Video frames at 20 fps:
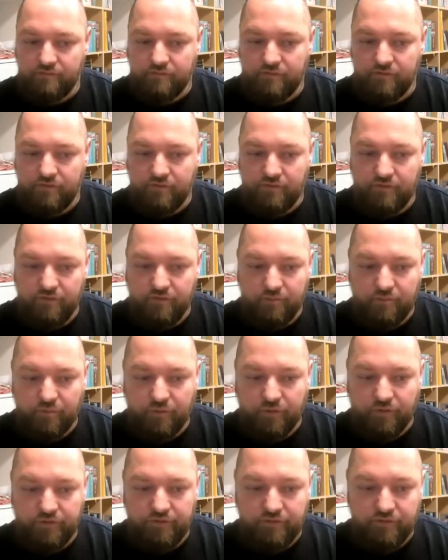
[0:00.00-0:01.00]

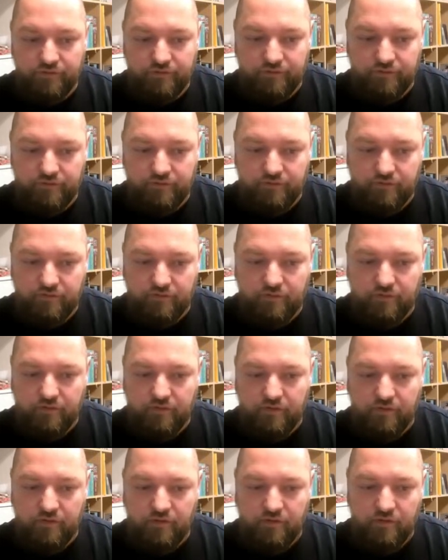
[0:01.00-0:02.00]

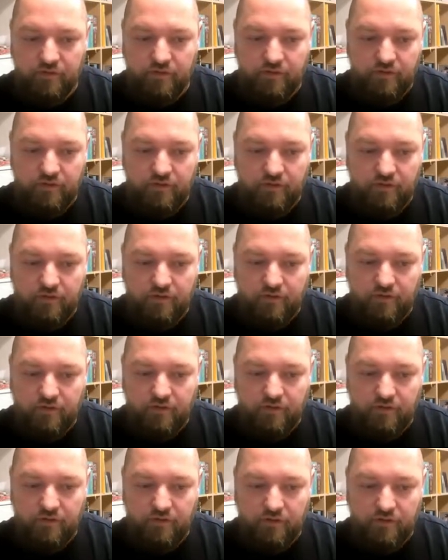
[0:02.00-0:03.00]

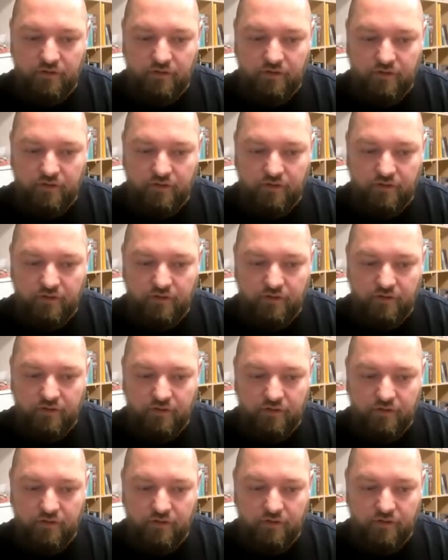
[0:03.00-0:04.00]

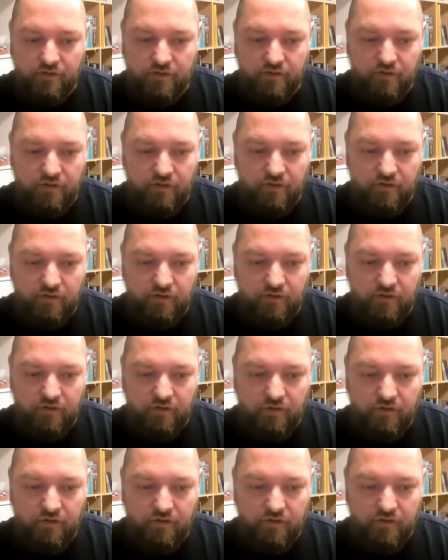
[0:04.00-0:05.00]

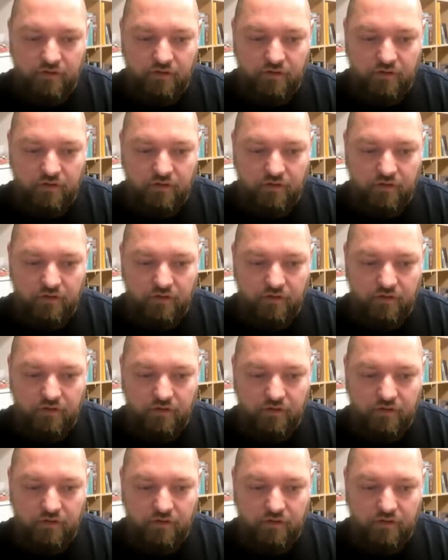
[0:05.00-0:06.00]

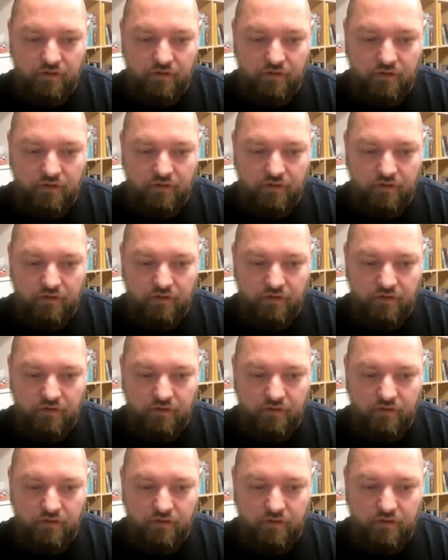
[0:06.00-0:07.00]

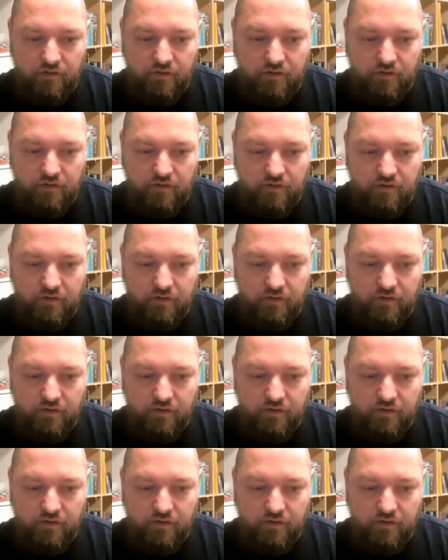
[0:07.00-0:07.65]
(silent)